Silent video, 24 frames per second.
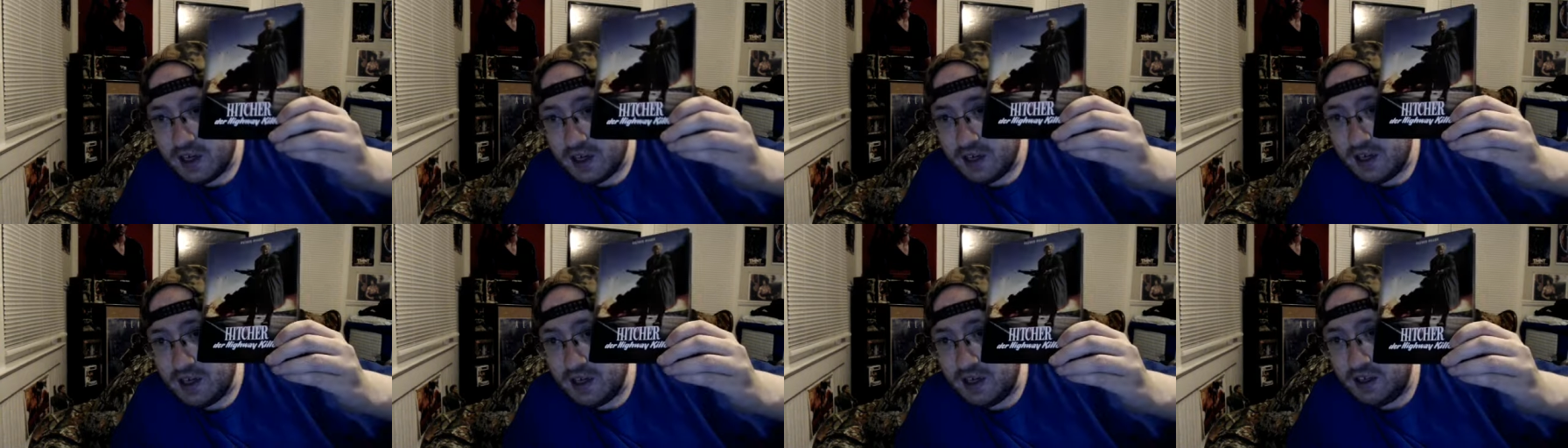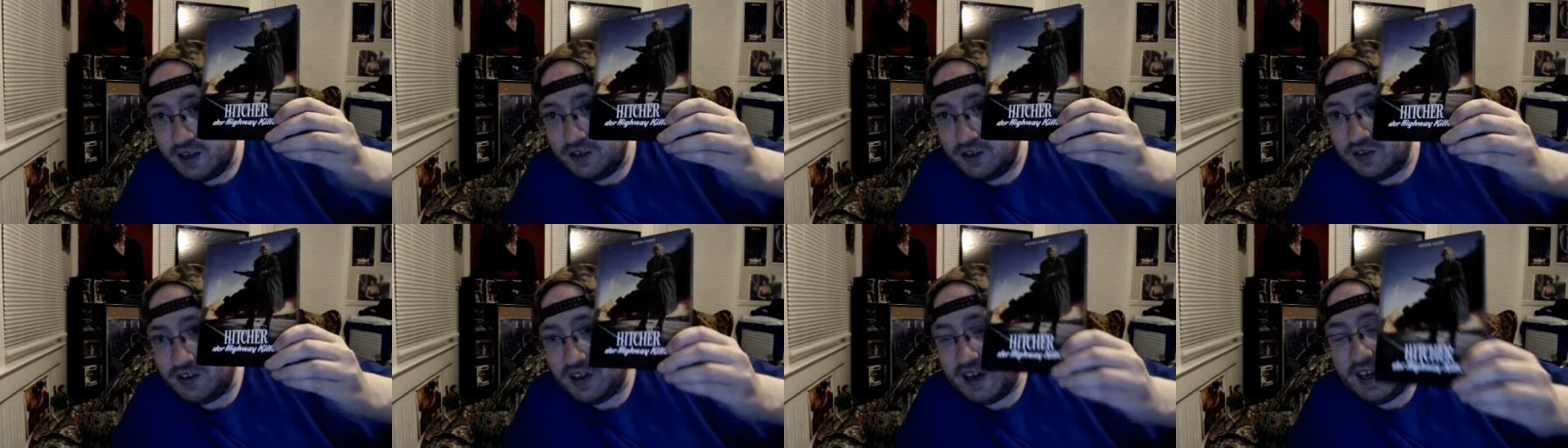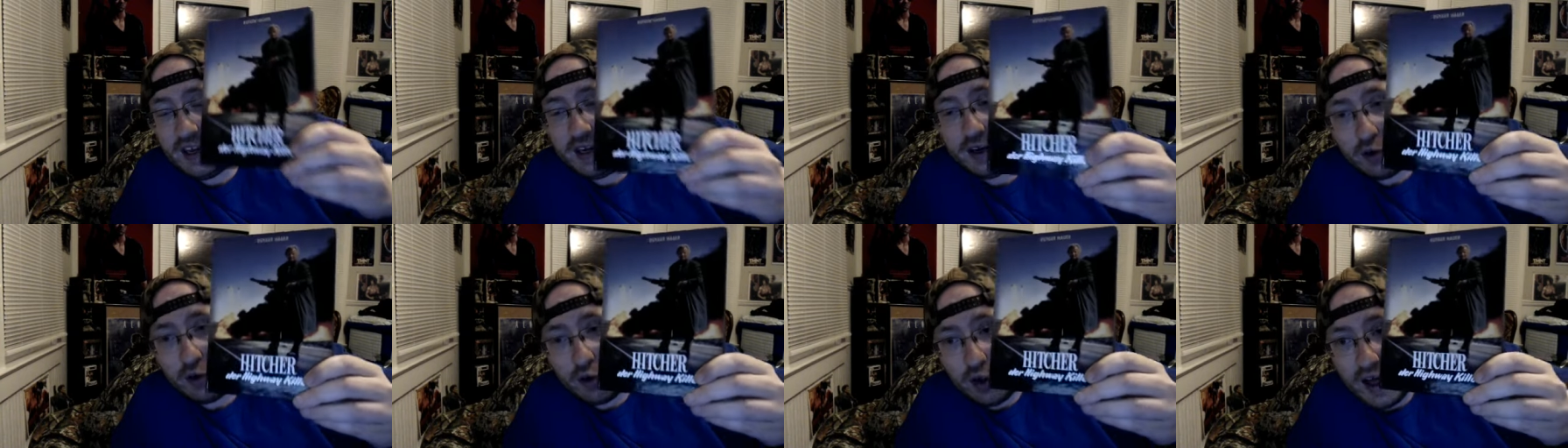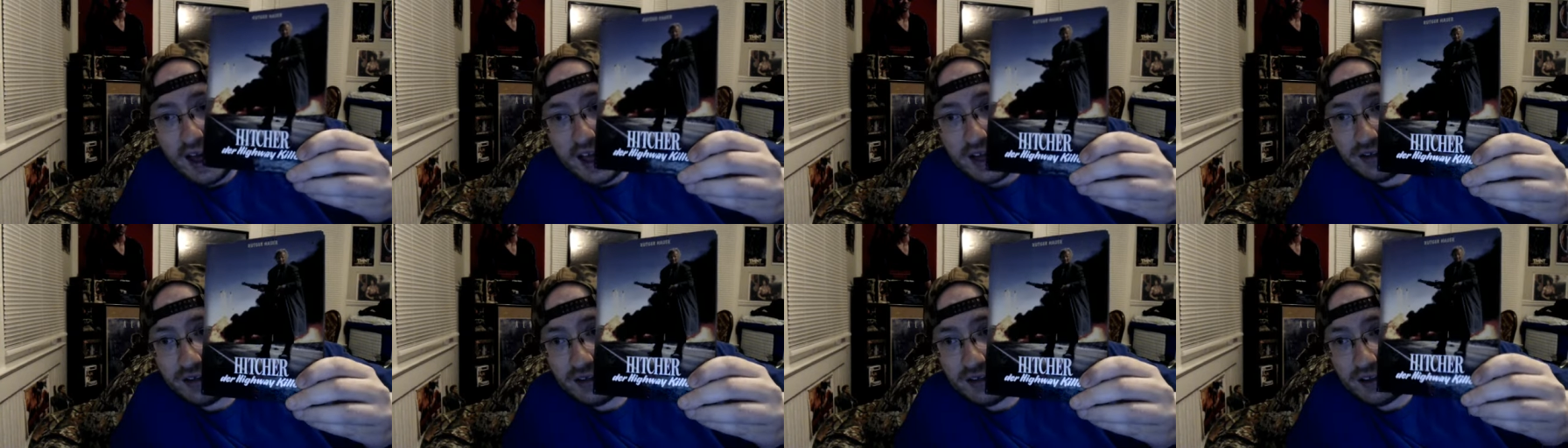is a
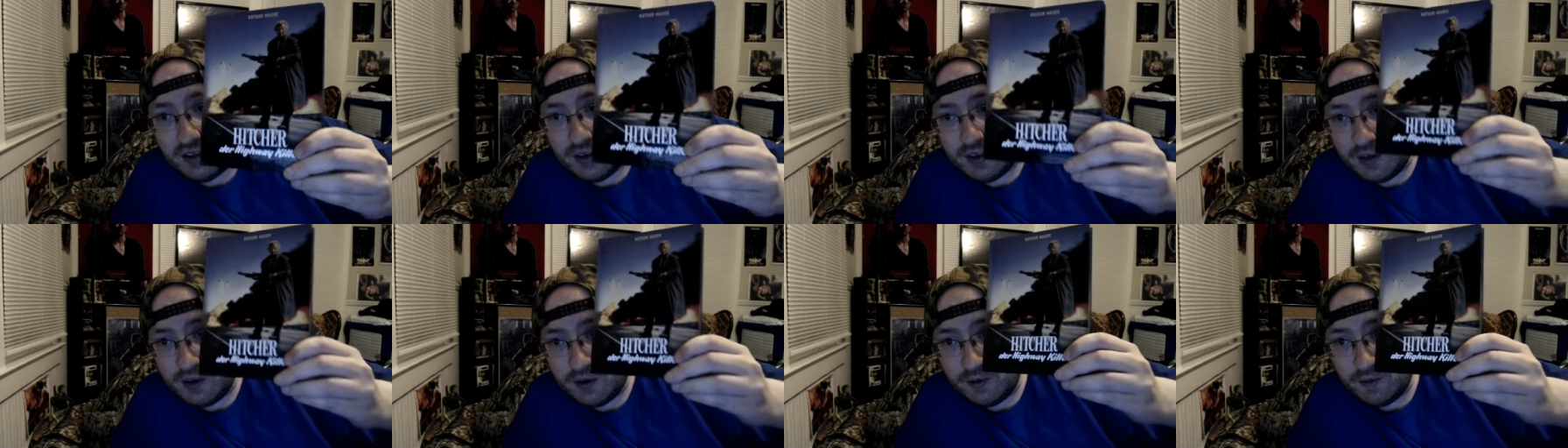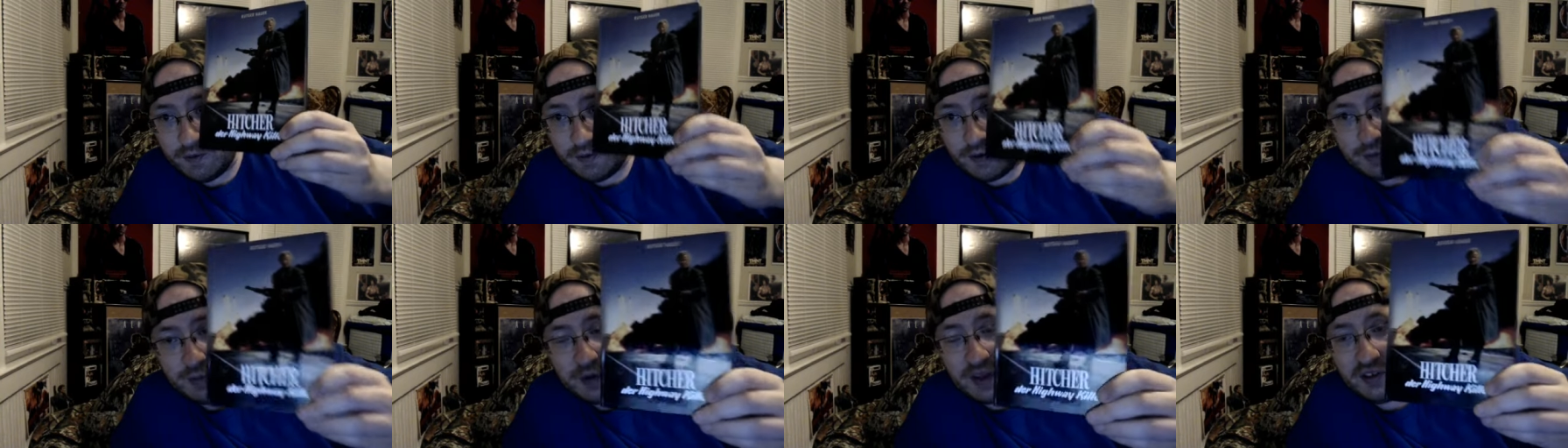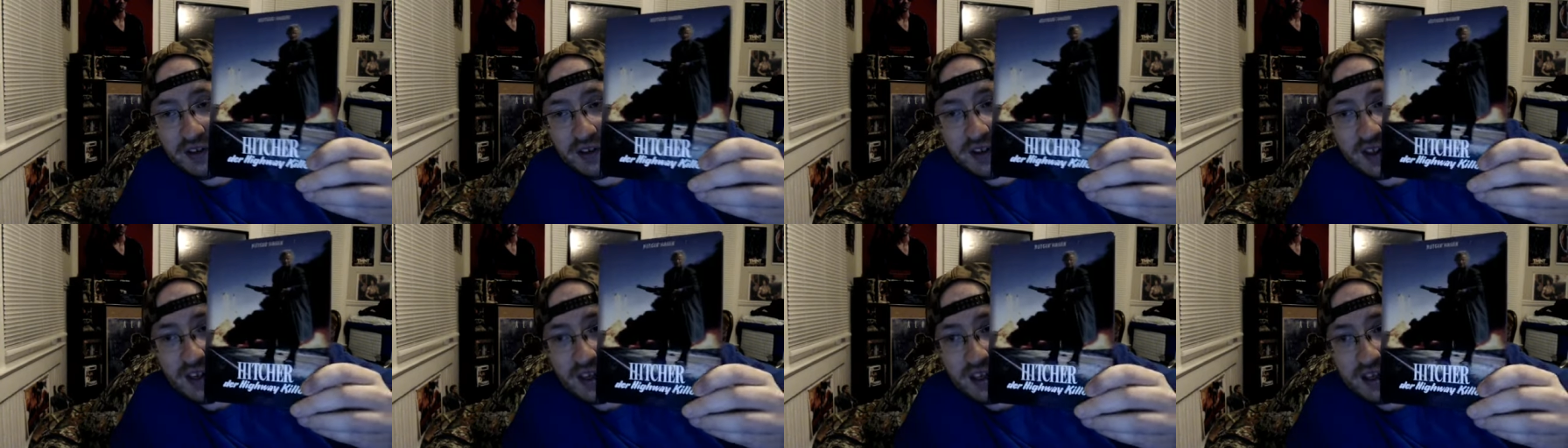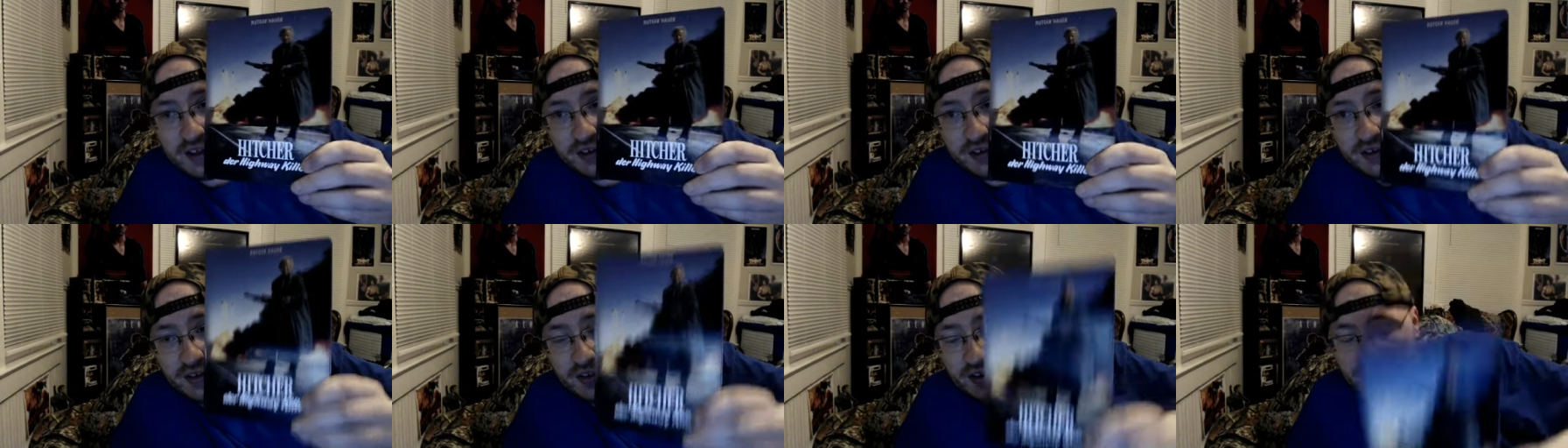classic from nineteen
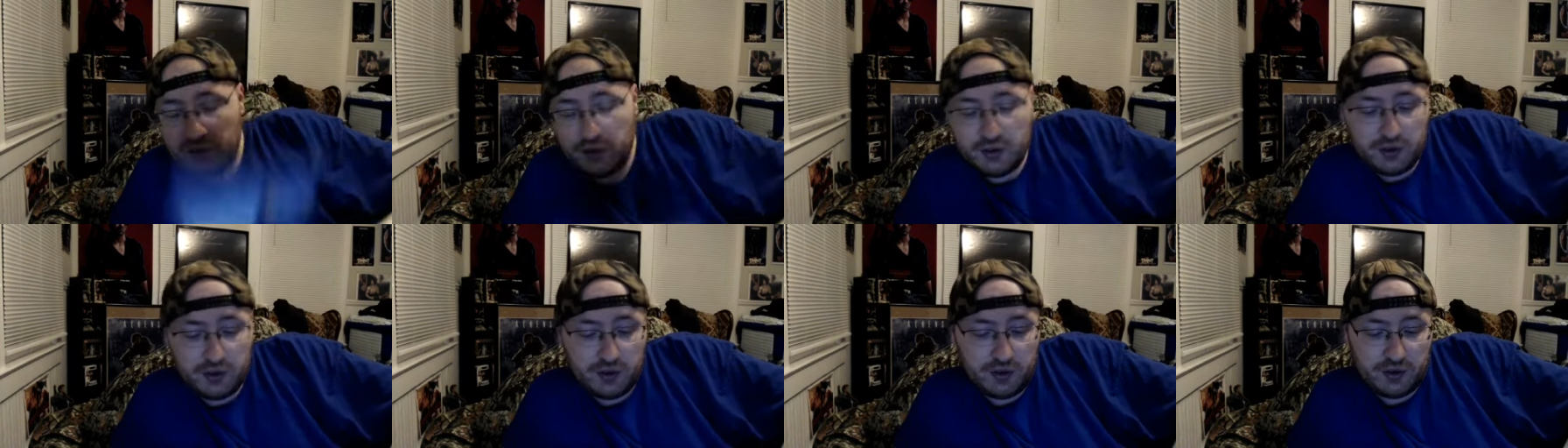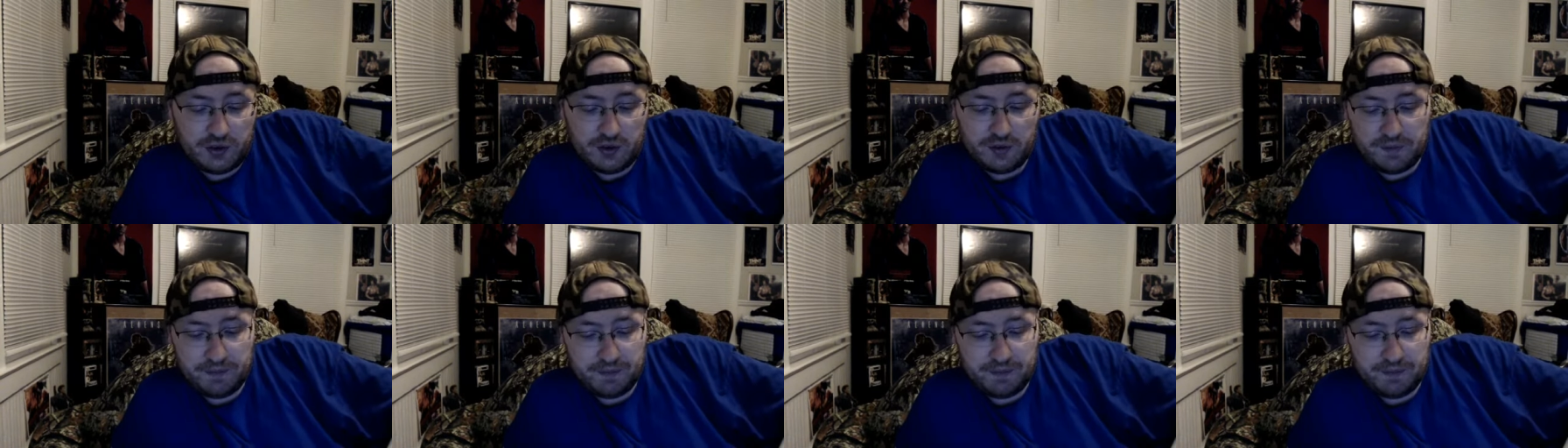eighty-six.